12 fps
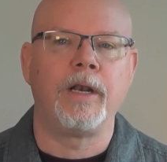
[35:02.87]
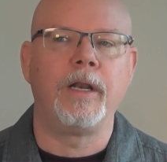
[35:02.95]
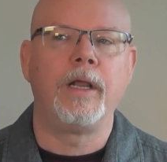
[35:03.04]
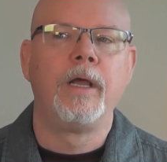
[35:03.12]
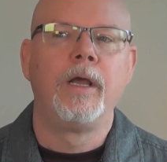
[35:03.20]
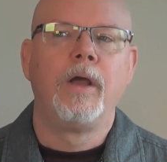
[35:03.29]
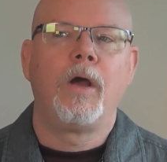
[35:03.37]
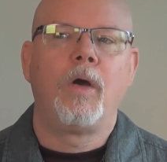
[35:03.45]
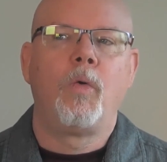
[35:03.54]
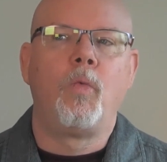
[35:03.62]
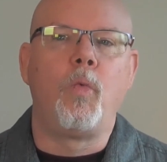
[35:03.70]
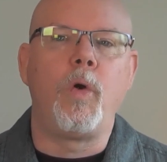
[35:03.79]
And
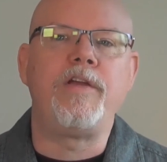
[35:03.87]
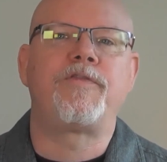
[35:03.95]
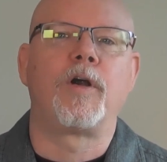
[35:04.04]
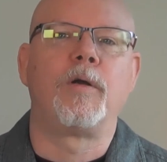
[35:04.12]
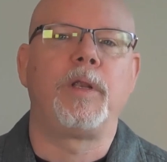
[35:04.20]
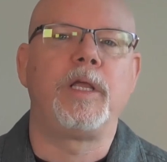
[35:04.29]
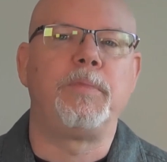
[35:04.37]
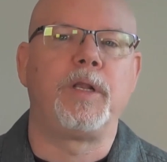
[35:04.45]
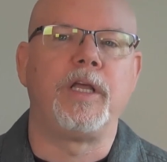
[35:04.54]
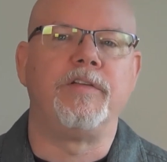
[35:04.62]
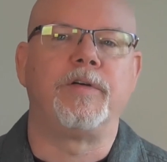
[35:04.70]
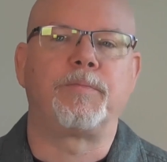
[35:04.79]
we firmly
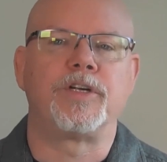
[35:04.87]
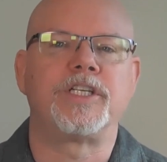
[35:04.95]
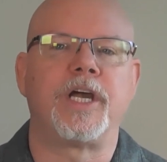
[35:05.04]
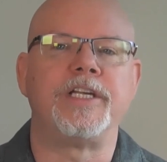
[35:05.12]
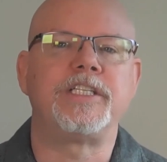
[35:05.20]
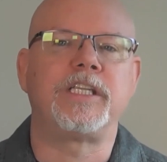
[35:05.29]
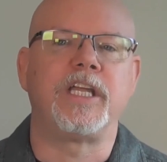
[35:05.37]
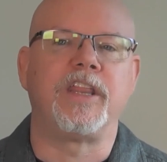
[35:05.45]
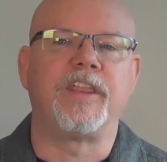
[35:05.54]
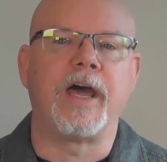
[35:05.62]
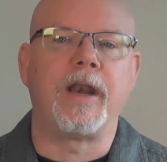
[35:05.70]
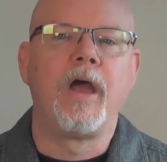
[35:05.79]
believe at Precisely
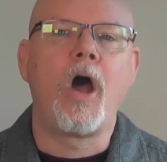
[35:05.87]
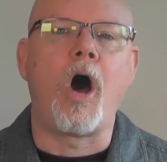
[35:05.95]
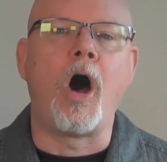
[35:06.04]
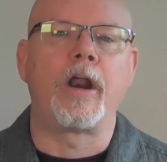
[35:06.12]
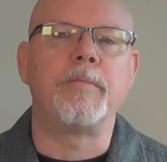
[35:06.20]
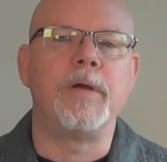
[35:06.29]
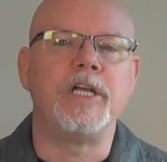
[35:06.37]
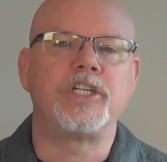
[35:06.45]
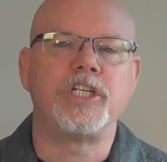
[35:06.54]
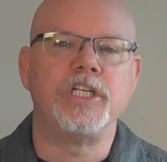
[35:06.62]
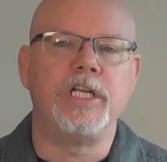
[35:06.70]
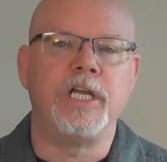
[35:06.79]
that
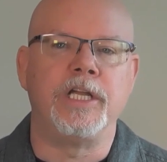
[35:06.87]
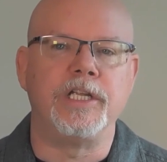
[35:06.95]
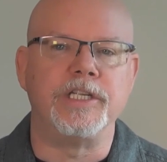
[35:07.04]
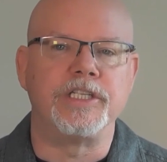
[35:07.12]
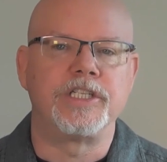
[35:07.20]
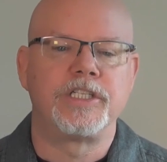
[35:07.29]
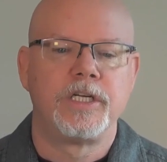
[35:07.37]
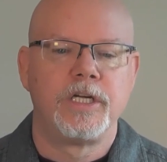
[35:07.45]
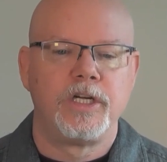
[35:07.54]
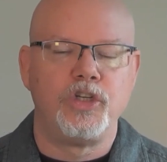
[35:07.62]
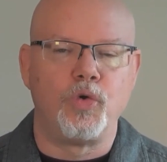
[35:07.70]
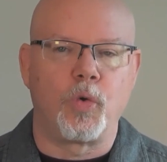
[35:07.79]
automation is
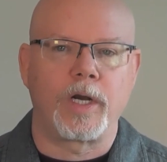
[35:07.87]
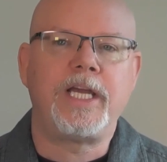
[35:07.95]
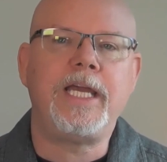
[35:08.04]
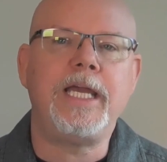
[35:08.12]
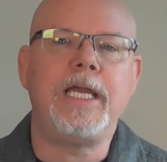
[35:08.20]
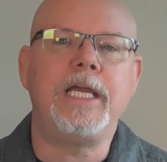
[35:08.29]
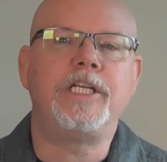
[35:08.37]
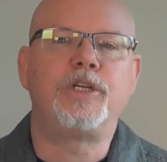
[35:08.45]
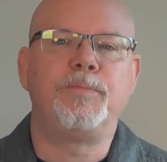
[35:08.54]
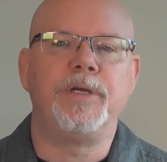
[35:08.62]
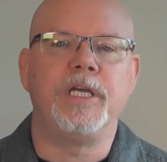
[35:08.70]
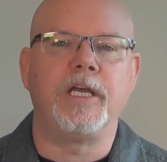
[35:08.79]
your key to
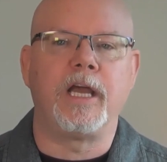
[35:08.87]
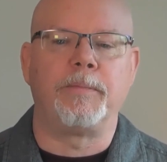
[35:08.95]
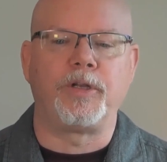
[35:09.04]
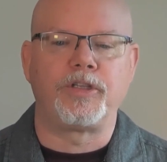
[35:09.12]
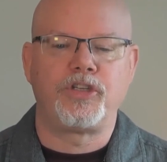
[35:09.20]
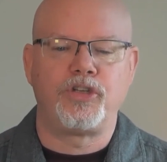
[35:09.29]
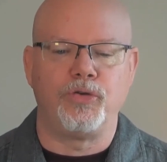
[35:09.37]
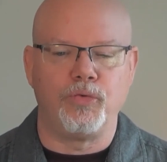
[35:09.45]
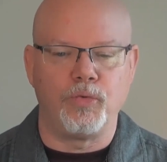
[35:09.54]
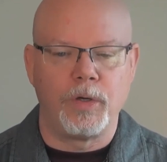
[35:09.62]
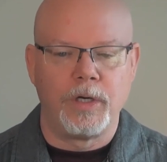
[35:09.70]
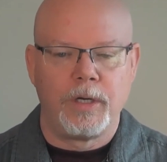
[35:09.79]
being able
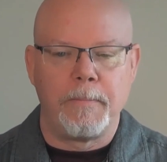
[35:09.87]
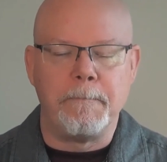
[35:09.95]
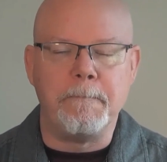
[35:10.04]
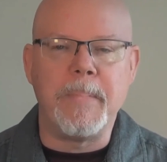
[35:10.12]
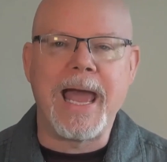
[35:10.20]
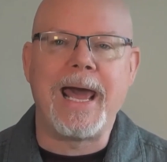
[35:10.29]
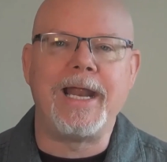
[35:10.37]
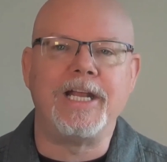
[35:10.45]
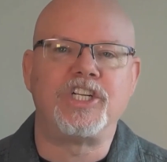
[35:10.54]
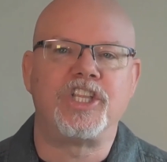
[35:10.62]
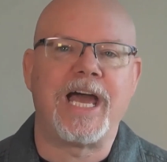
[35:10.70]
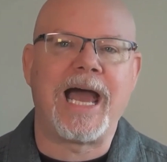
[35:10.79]
to
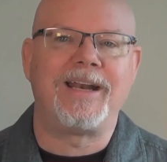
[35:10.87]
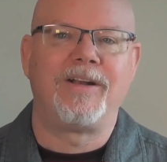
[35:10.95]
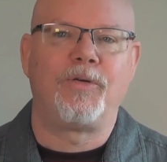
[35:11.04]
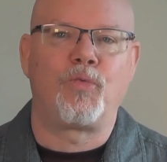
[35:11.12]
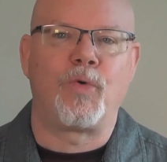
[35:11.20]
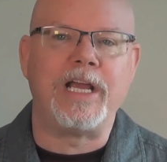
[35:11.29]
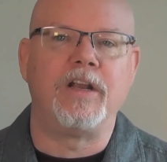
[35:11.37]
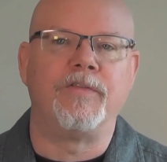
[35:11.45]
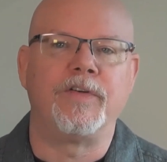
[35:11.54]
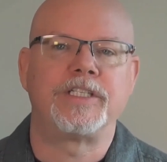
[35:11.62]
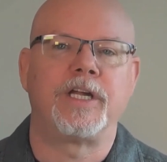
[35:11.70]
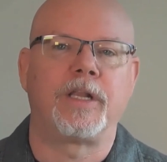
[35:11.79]
manage that rate of
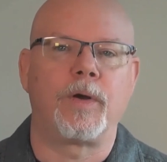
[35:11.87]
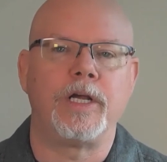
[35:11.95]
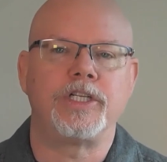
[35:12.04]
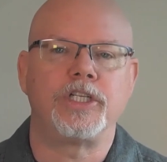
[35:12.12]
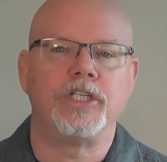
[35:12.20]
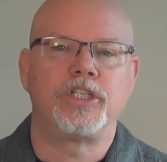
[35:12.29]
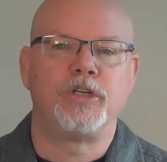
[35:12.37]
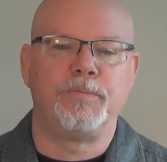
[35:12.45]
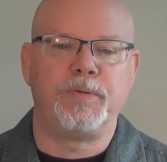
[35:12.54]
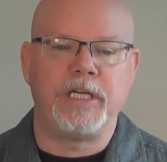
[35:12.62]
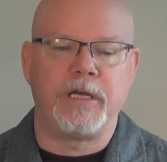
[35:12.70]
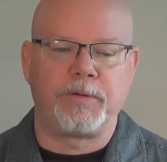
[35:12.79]
acceleration, to
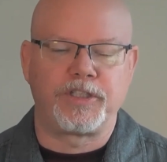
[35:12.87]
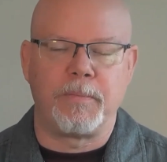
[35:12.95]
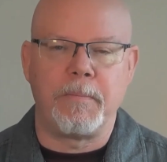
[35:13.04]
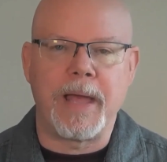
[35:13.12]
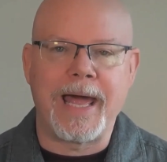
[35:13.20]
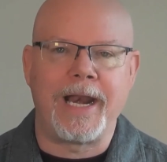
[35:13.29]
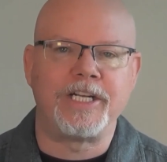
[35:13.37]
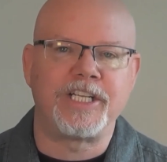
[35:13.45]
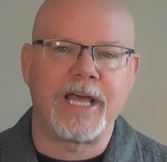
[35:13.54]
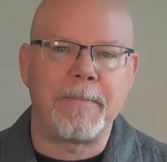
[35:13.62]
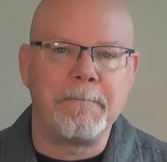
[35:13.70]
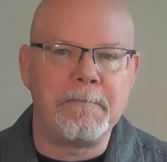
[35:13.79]
be able to manage
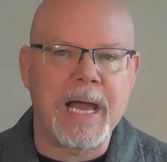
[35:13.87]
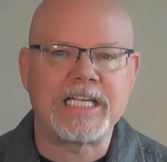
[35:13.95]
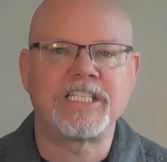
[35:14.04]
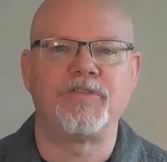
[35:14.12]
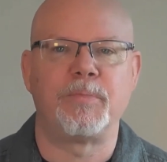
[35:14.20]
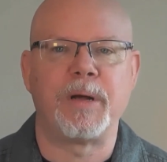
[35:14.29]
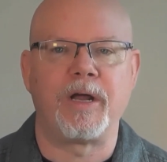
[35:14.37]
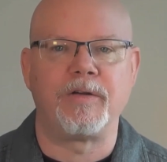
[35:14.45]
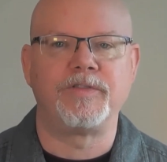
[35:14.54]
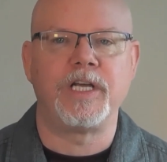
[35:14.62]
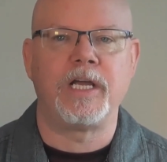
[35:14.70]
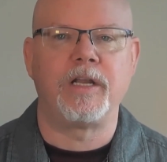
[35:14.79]
that massive amount
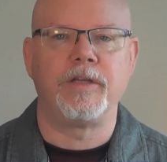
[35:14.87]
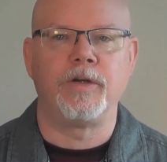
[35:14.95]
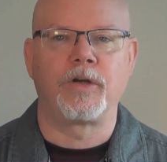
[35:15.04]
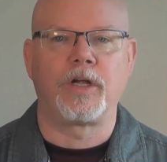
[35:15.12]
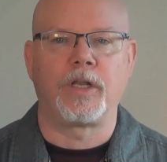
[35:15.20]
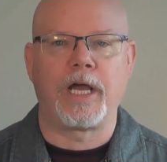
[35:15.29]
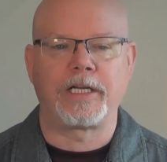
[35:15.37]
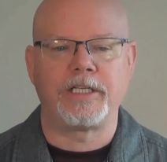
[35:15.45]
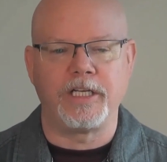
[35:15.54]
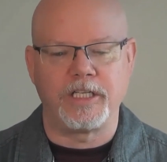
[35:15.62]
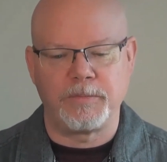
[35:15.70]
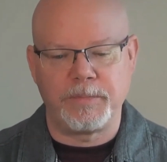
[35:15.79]
of data that you're
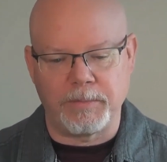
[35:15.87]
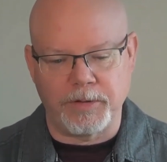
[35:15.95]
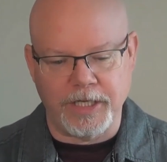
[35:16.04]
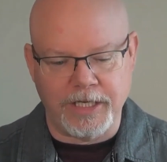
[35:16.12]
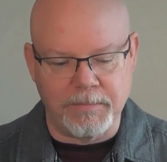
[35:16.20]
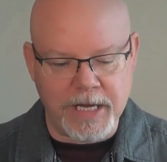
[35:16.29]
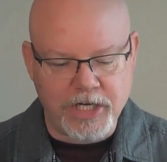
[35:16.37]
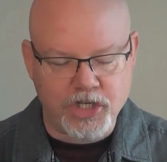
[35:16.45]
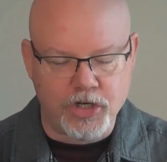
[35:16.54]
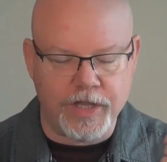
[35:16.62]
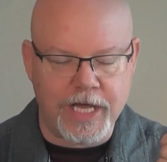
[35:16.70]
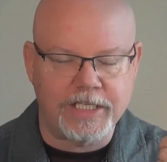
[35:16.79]
collecting, to be able to make
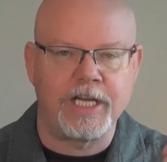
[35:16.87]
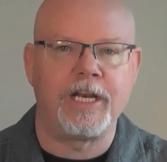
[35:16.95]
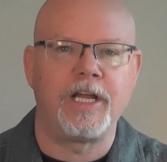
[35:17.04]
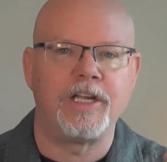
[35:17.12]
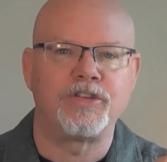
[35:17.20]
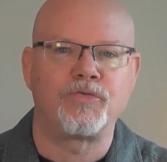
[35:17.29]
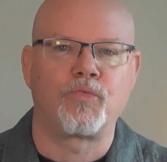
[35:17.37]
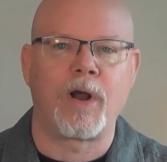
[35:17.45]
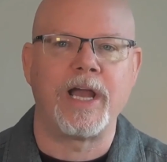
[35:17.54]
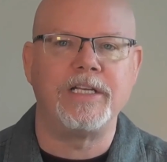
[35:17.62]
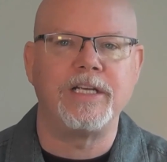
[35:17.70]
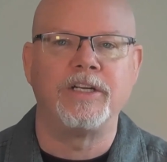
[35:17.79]
sure that data is
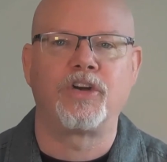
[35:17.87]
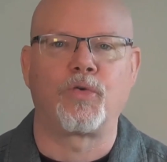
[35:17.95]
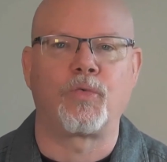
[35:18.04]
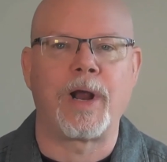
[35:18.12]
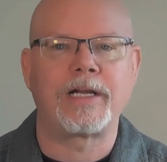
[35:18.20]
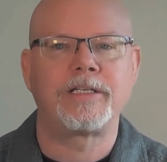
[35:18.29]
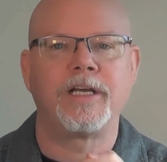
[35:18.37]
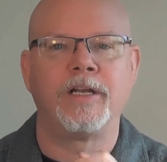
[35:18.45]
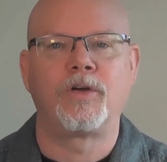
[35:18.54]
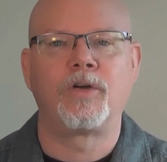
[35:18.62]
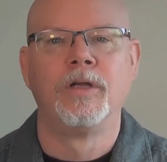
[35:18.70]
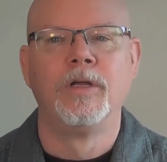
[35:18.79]
right and correct
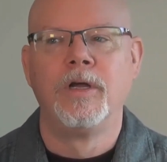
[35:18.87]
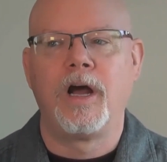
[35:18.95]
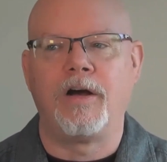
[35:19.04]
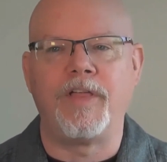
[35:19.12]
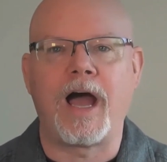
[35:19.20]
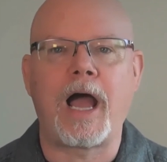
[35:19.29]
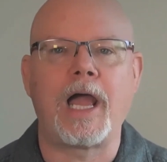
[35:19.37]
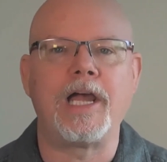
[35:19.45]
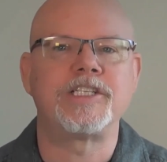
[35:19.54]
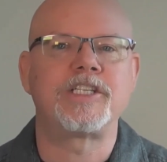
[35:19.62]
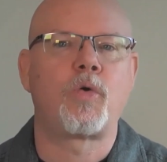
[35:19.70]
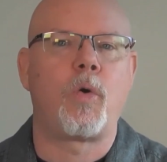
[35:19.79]
and of the
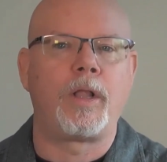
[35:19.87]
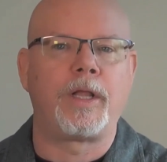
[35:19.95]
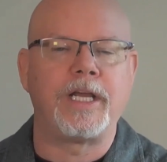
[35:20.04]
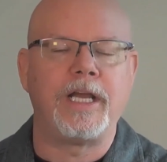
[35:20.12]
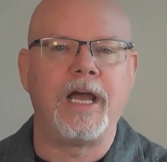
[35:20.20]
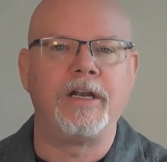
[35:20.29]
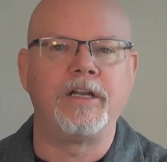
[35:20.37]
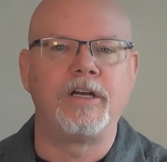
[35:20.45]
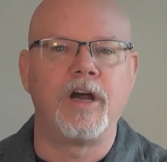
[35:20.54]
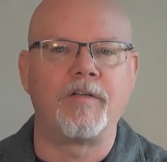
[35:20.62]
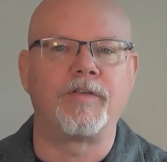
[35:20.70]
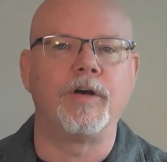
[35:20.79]
highest quality and
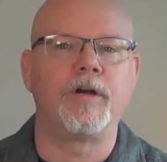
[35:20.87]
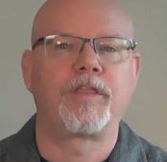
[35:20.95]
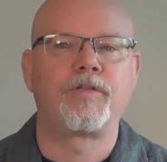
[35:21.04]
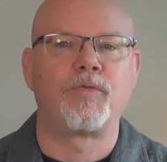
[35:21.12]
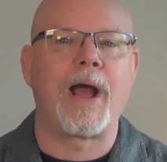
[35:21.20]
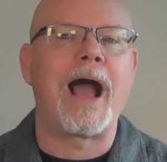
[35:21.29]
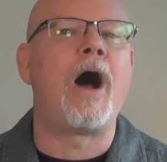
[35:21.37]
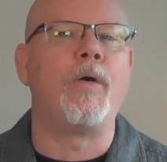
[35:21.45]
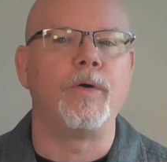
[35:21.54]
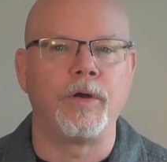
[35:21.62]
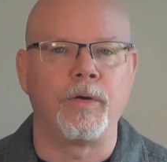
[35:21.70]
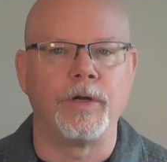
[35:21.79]
governed
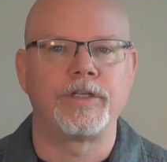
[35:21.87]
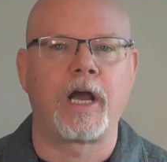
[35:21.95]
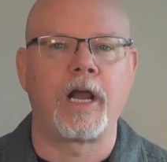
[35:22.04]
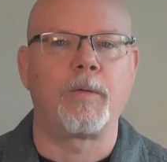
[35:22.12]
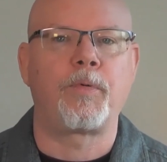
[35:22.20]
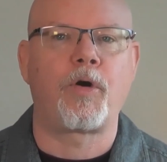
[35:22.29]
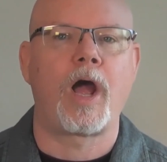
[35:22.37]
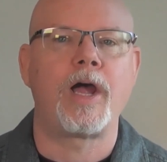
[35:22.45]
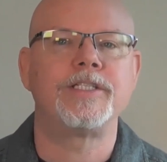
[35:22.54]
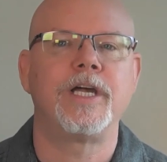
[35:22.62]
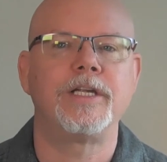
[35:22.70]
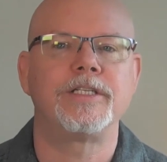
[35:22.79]
throughout your entire
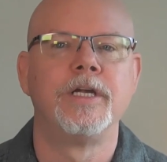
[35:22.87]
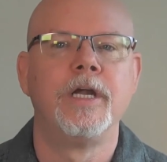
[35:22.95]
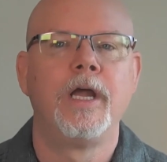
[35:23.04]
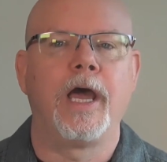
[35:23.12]
process.